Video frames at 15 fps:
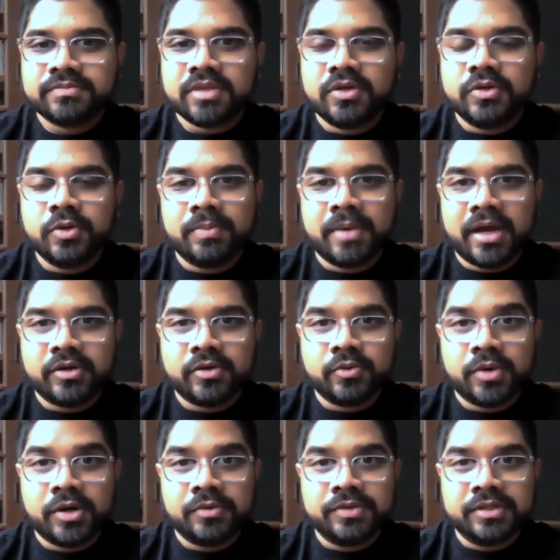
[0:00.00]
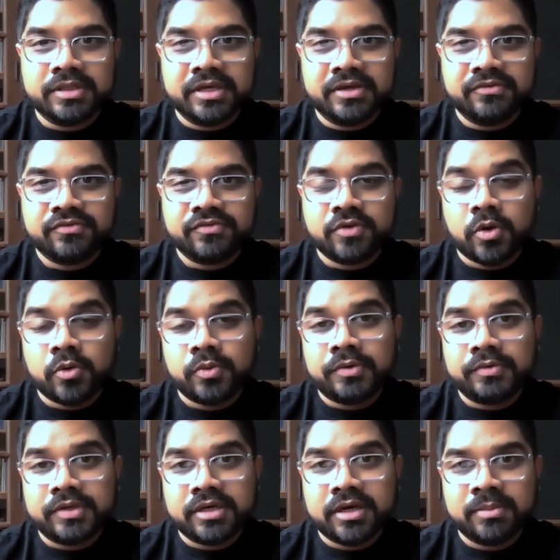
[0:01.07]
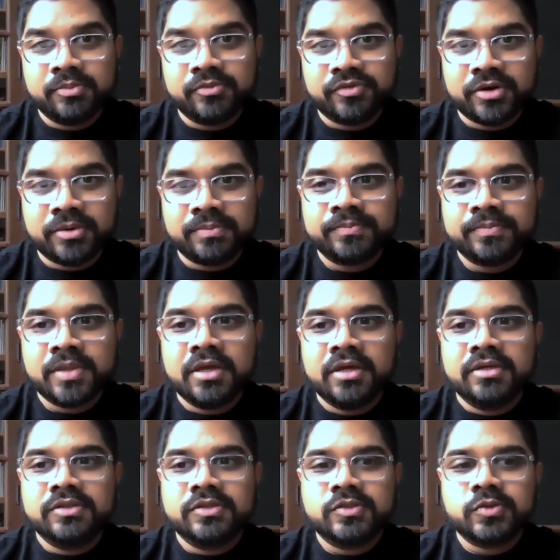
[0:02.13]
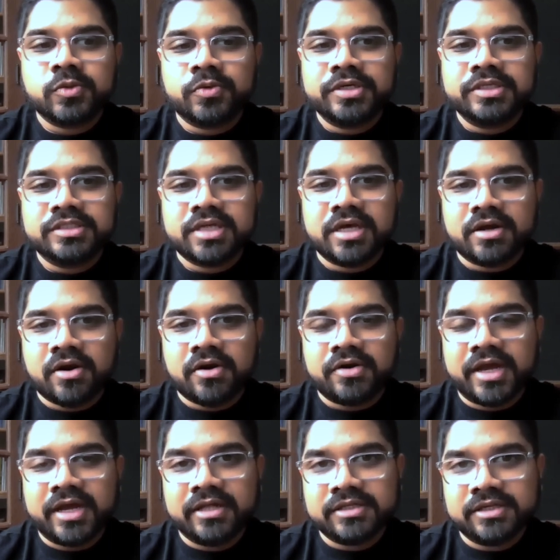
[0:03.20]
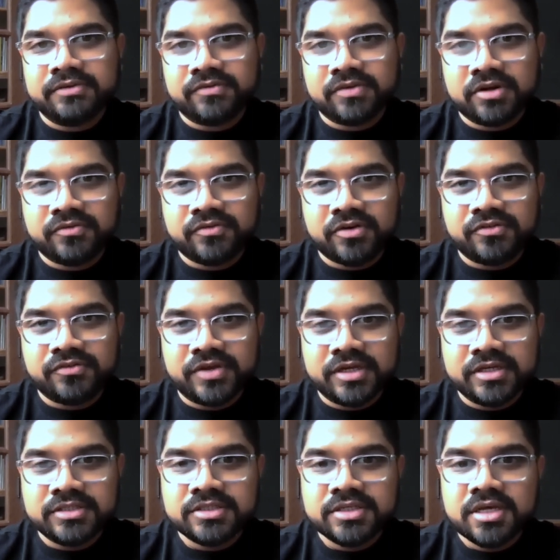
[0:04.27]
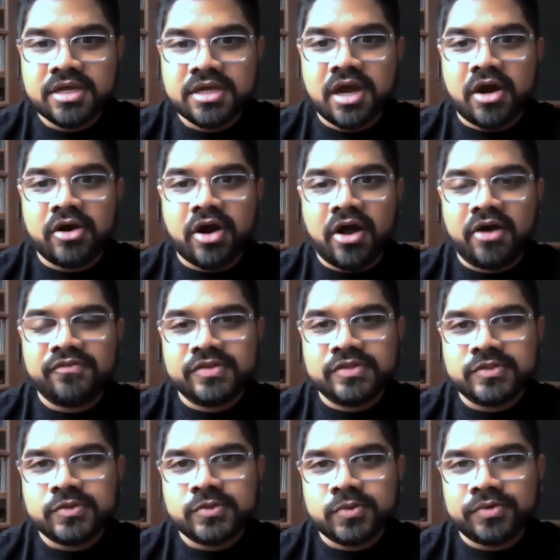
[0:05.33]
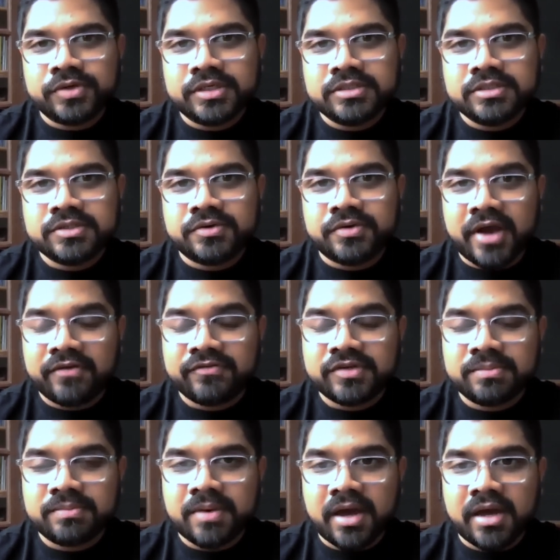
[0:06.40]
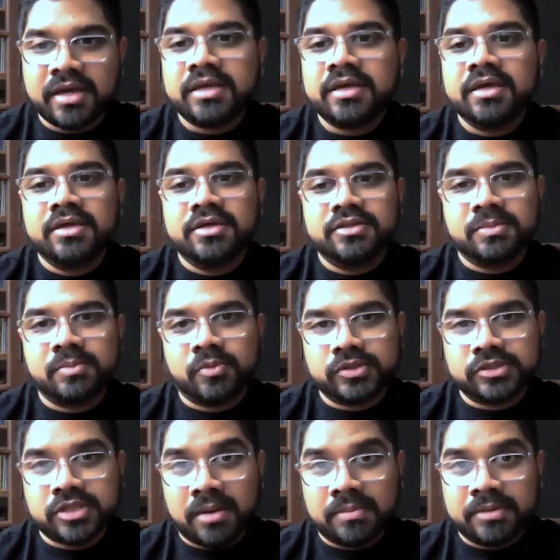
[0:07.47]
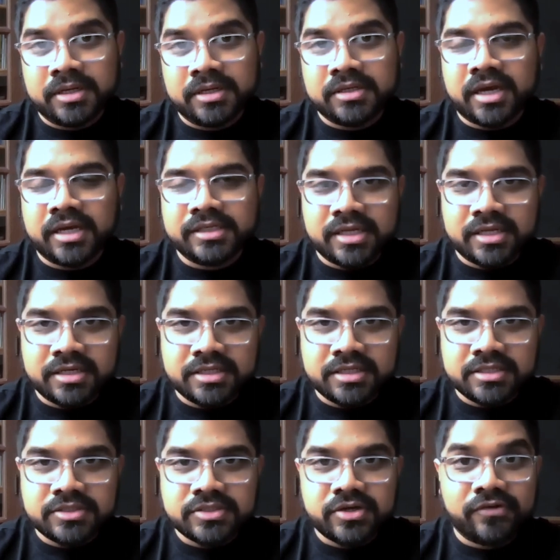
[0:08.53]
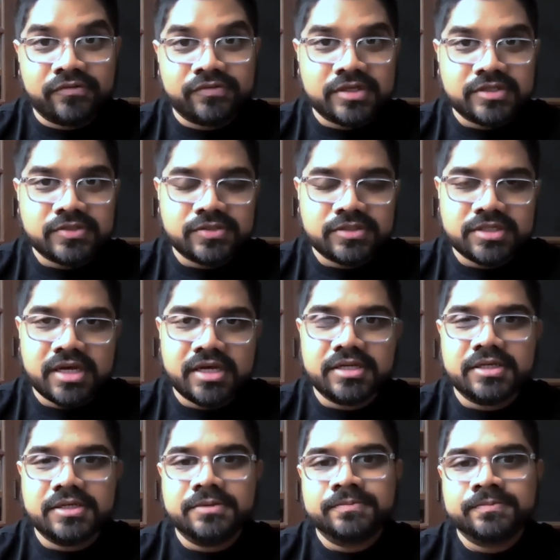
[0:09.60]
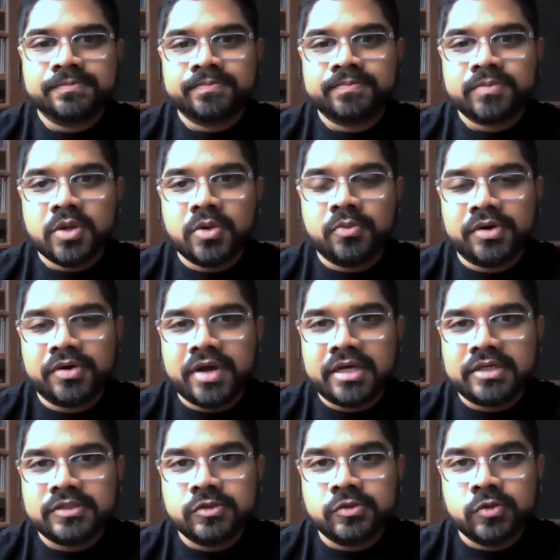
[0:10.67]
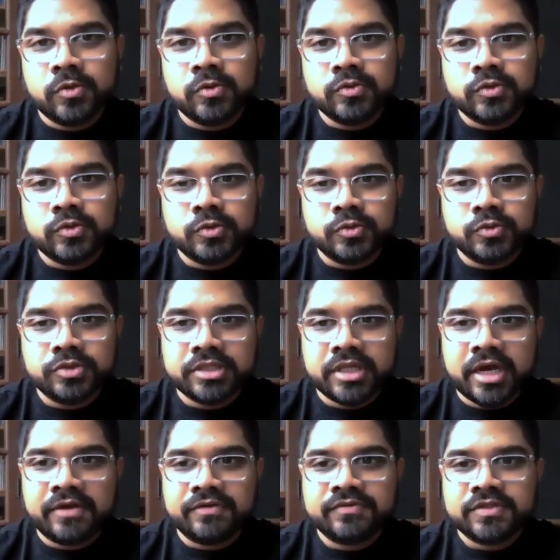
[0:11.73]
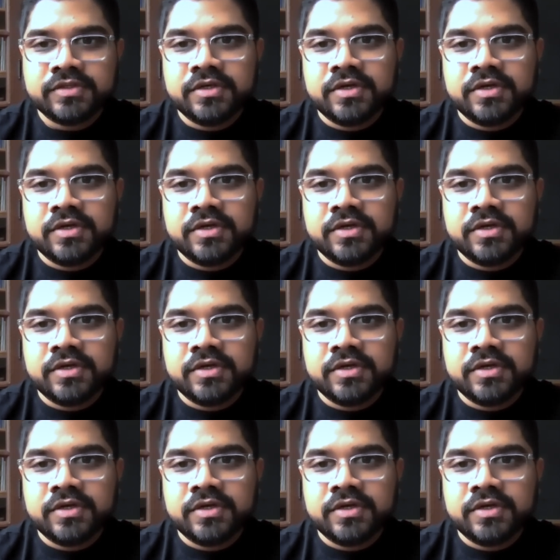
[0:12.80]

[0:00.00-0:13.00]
No matter where we live or where we come from, the stories that are held in front of our face are often stories crafted by the more dominant identities of that society. Whereas those whose lives